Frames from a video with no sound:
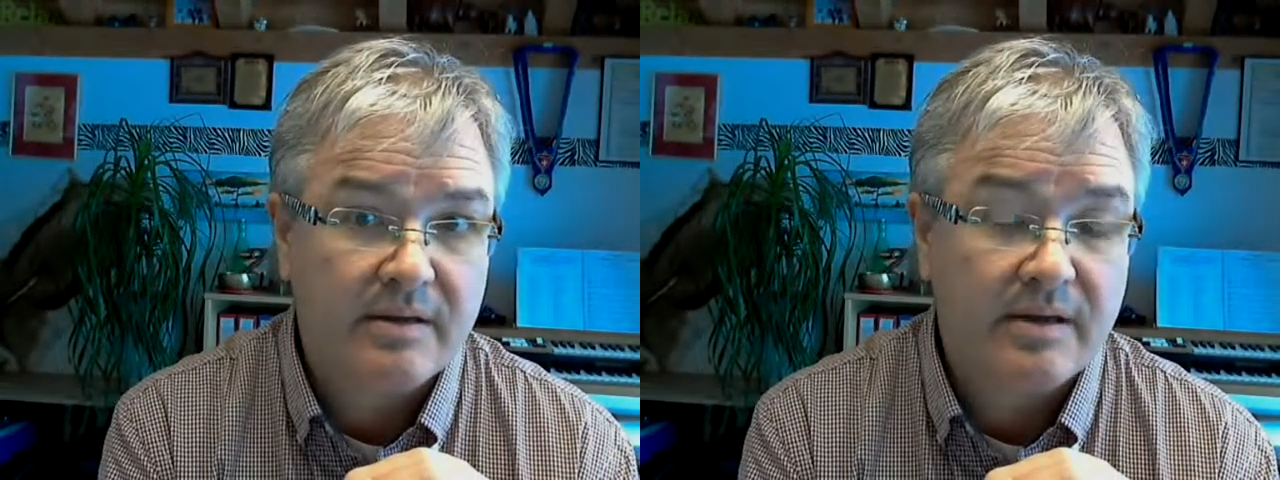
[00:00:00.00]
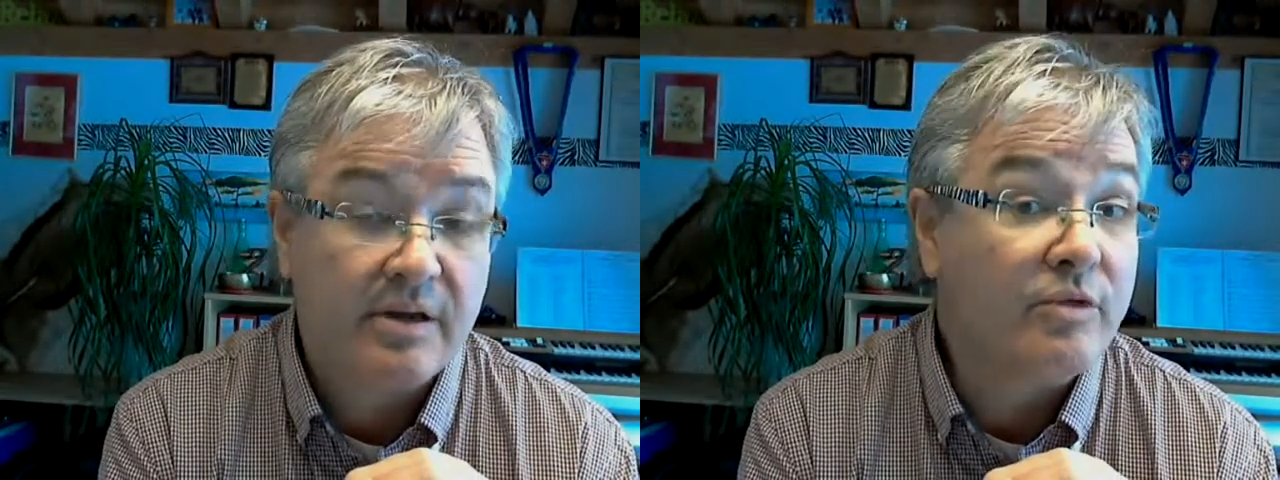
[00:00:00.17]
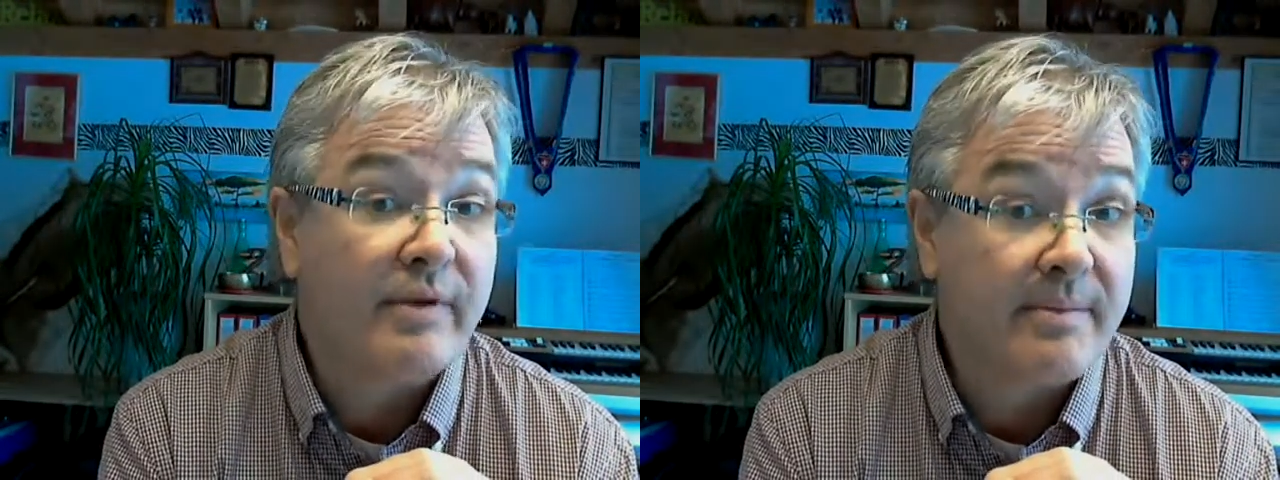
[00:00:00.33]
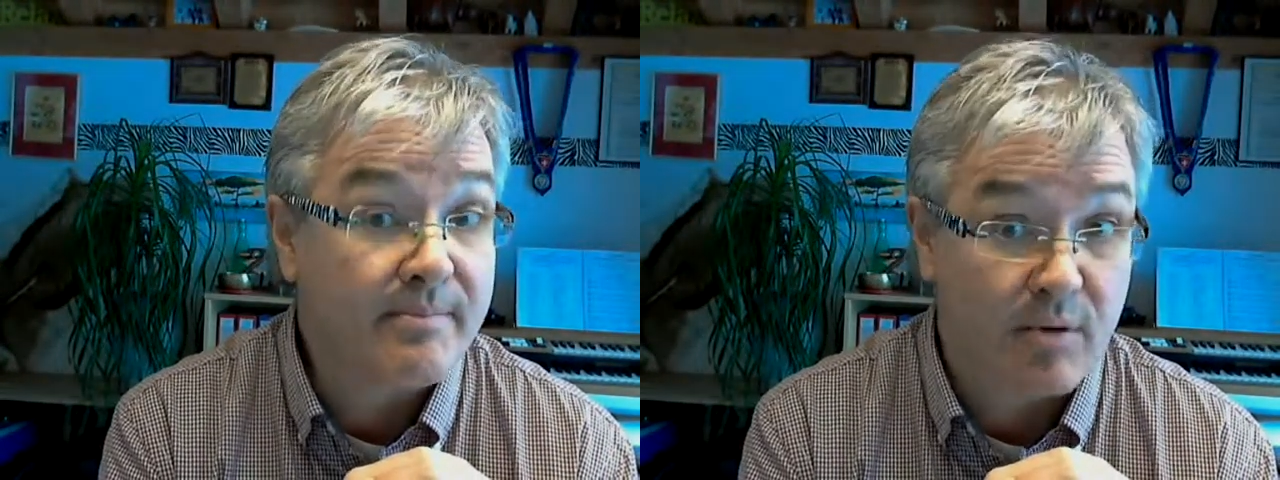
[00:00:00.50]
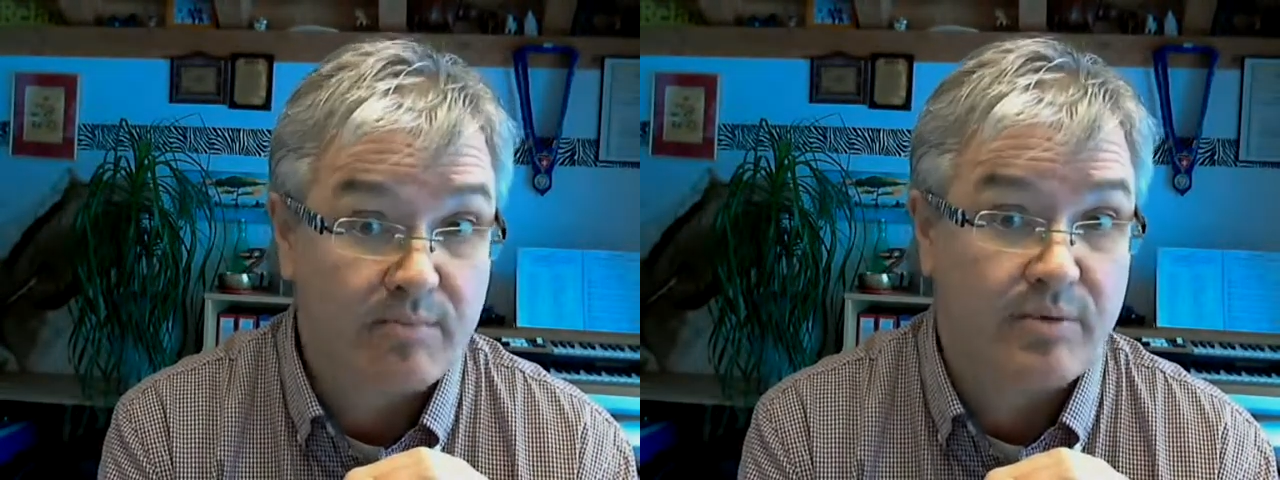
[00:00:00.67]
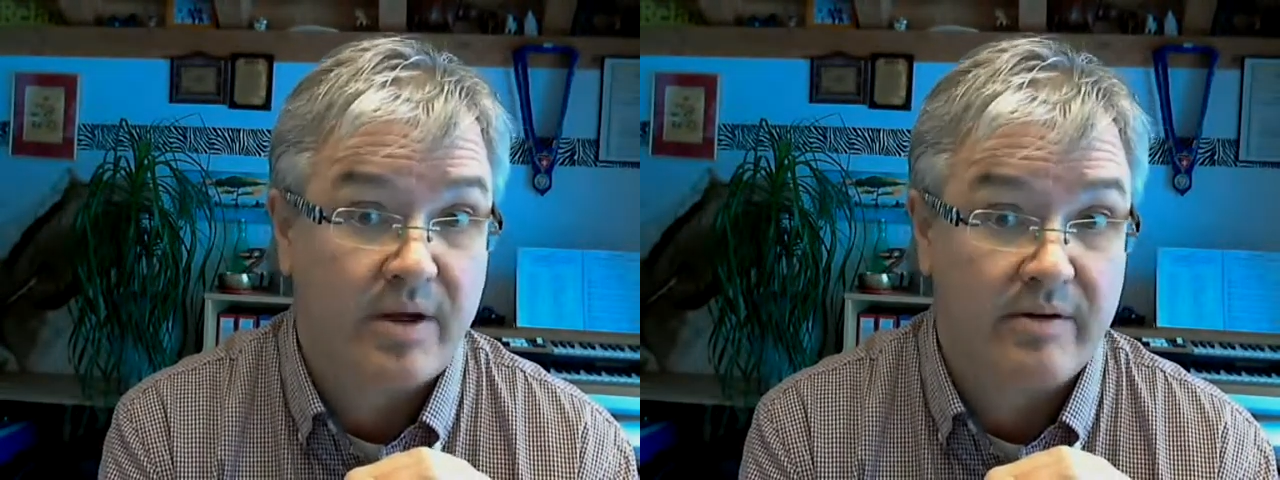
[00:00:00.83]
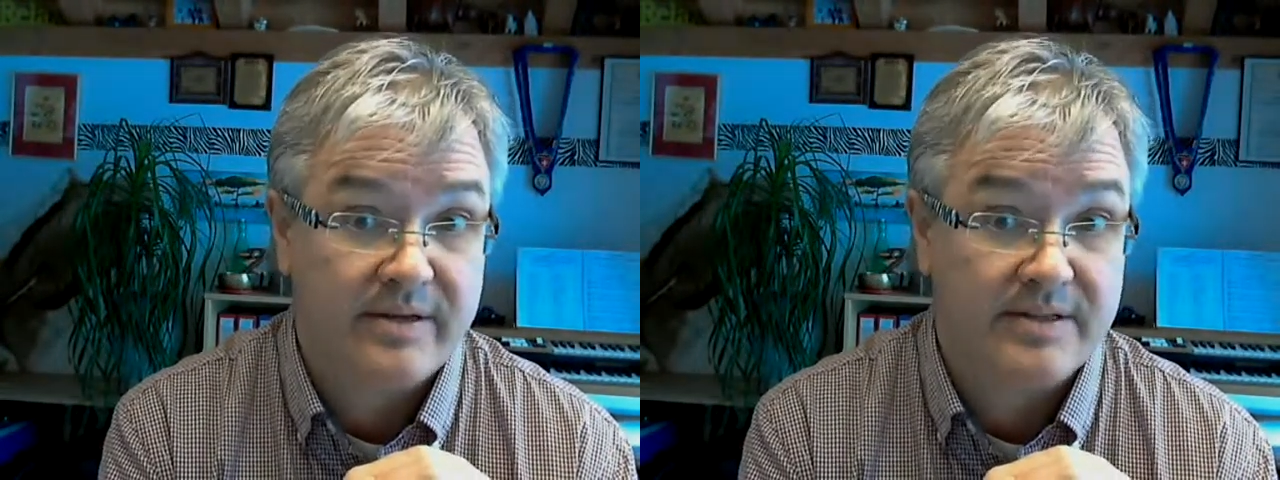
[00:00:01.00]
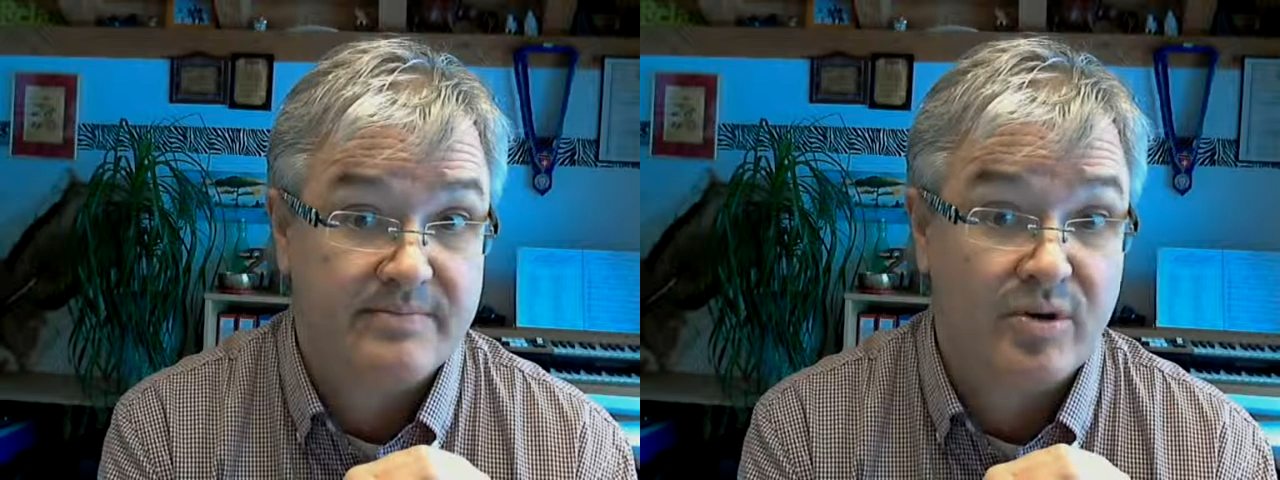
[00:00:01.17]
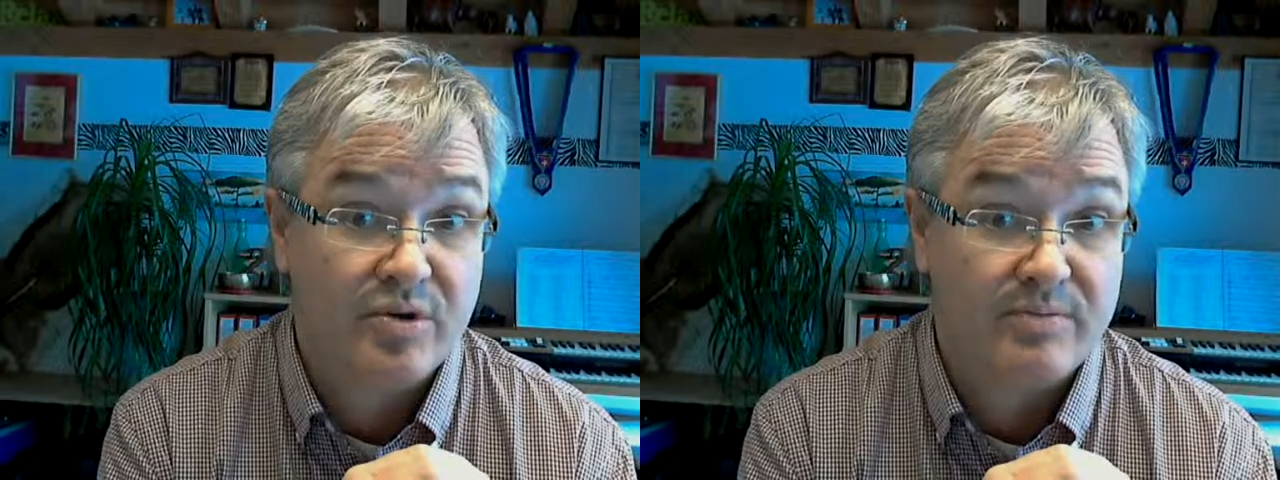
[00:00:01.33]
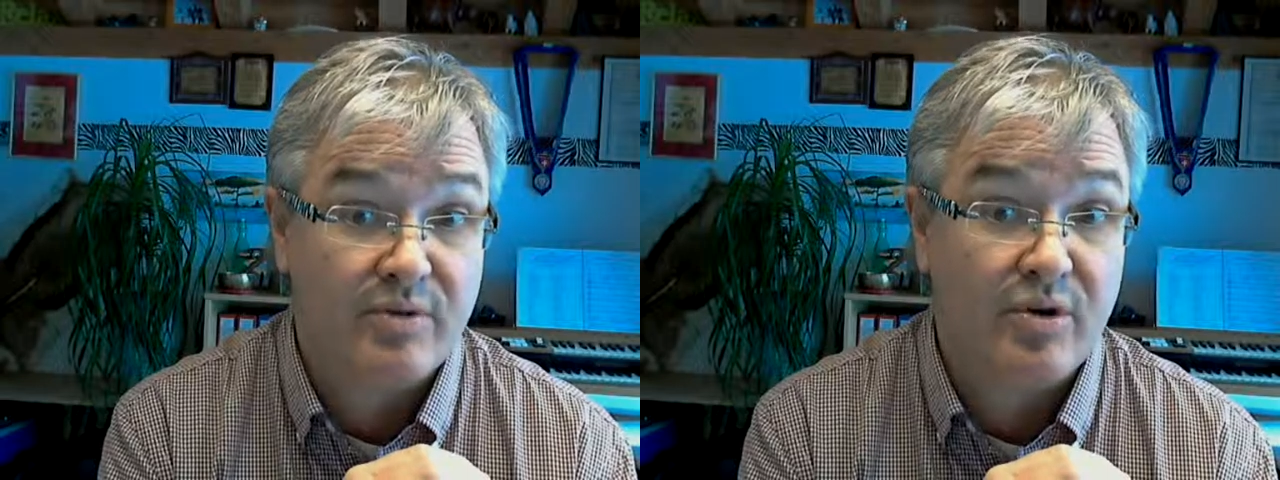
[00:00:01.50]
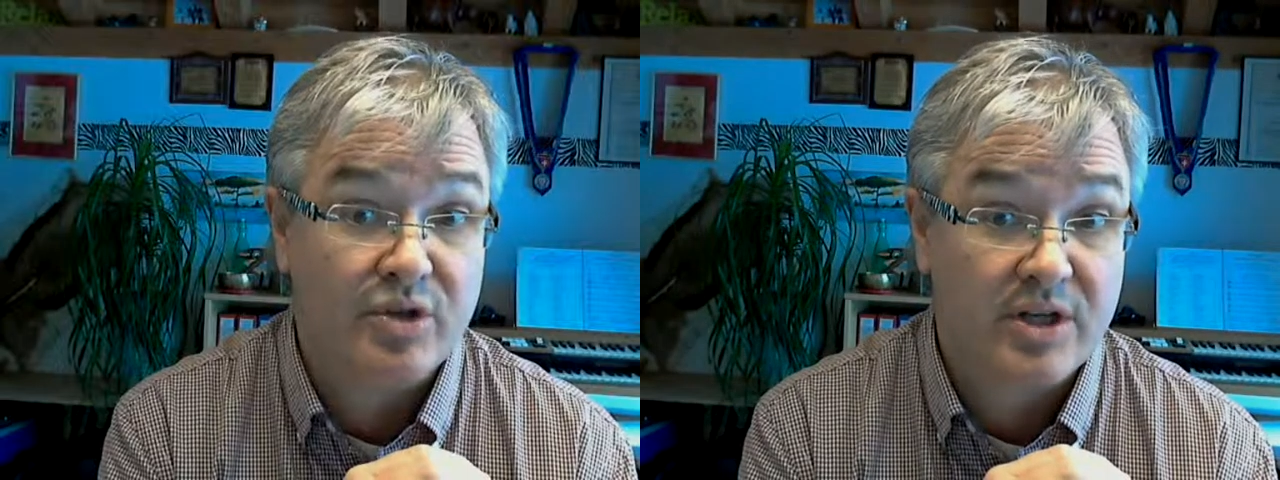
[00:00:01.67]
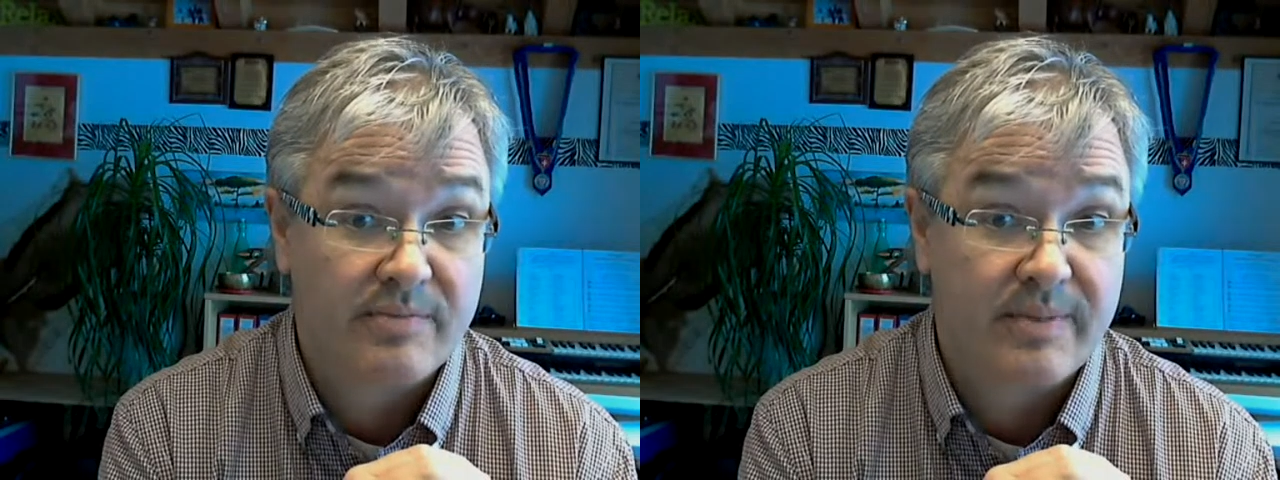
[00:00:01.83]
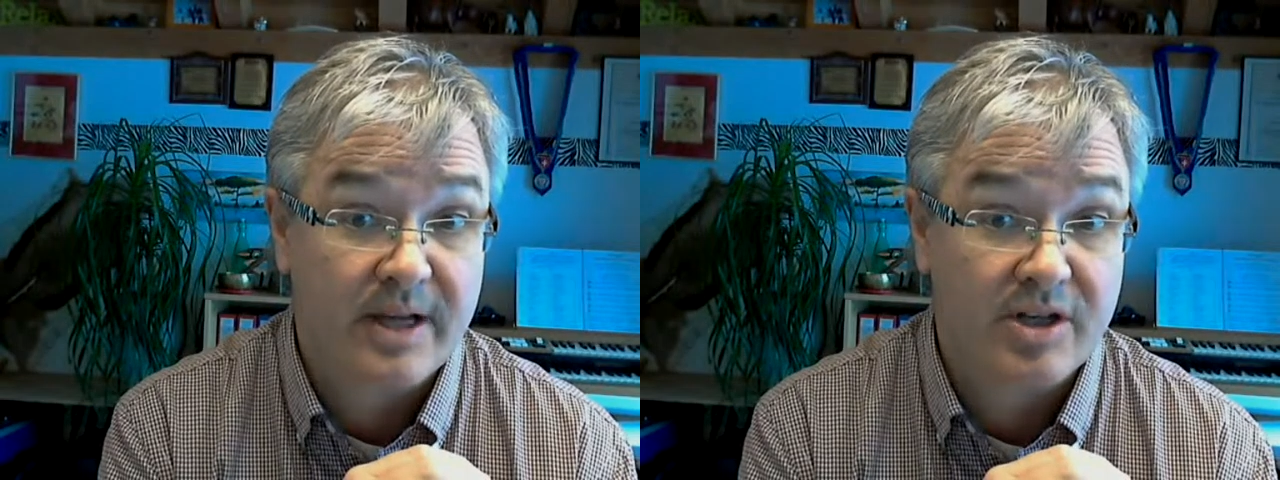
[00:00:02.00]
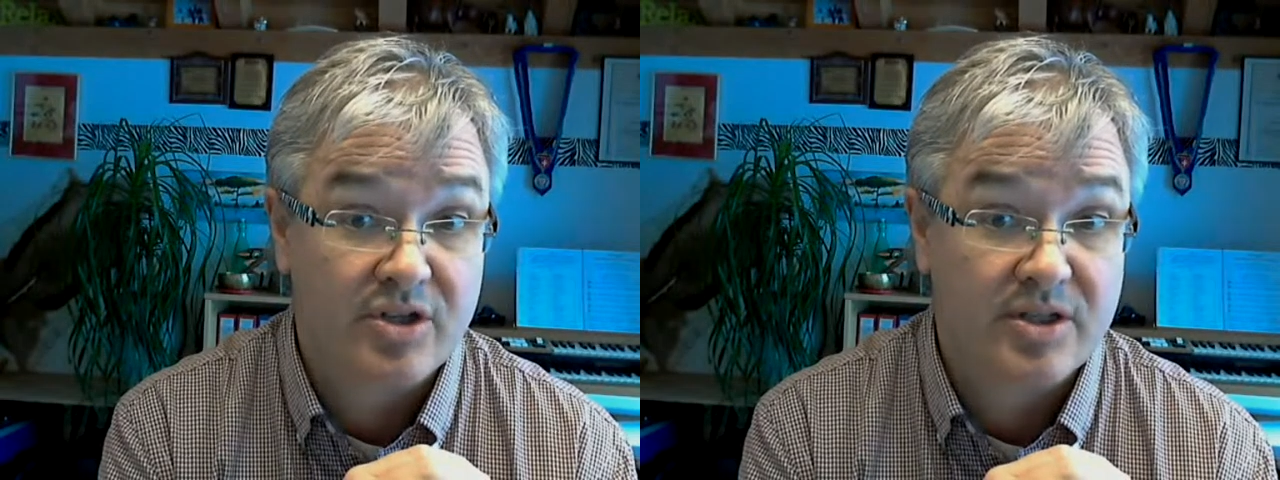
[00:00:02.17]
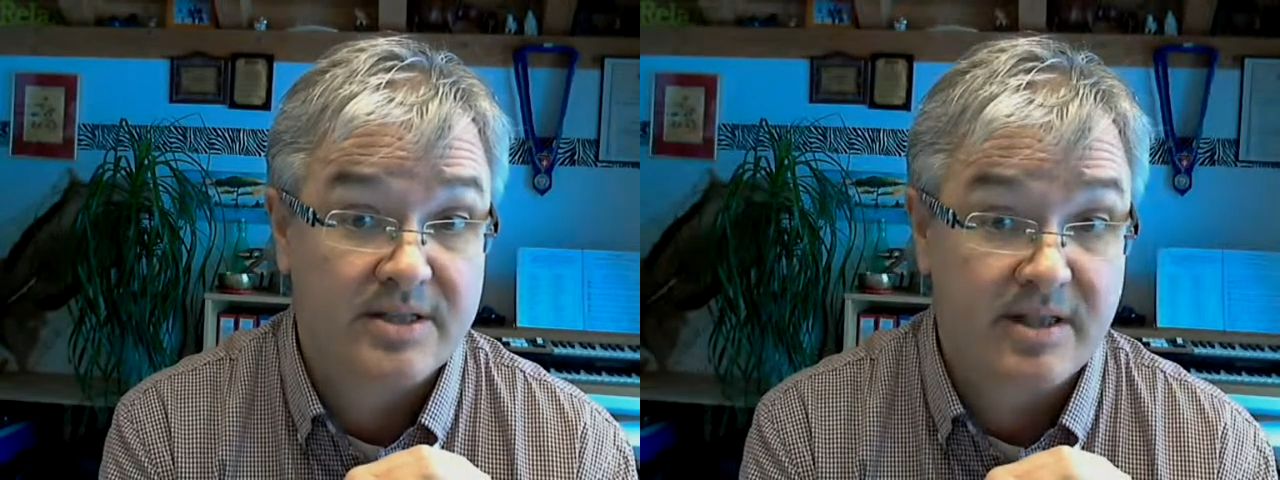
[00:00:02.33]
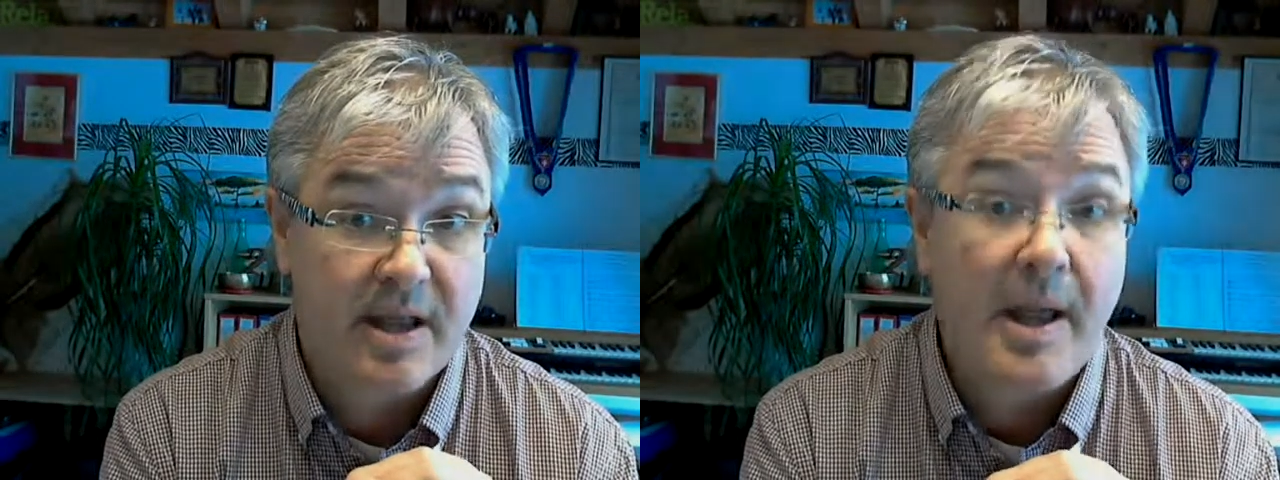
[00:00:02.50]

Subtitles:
not very popular with most project managers,